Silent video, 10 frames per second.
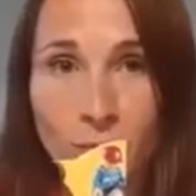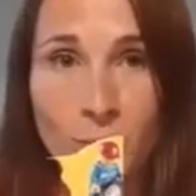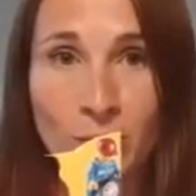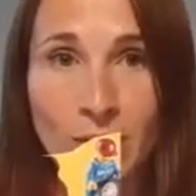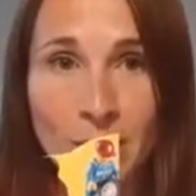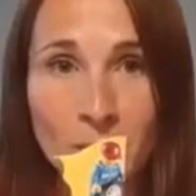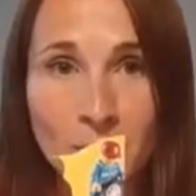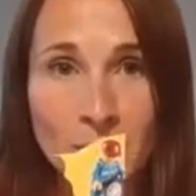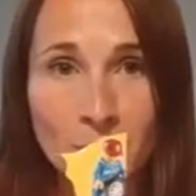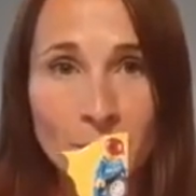from the wrapping
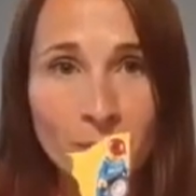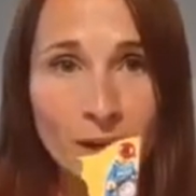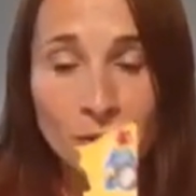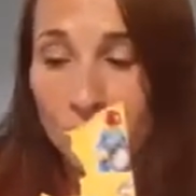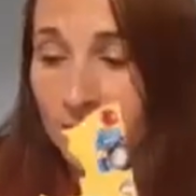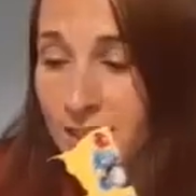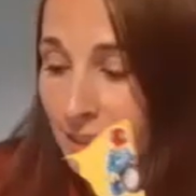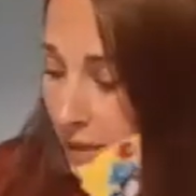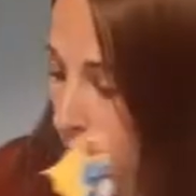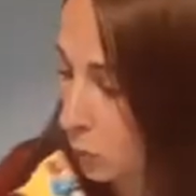paper, and you could
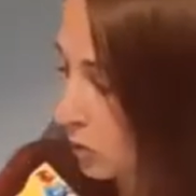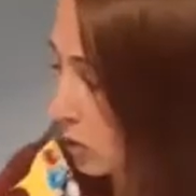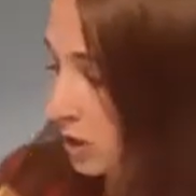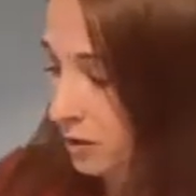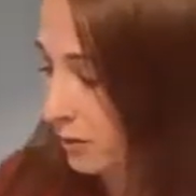stick those onto the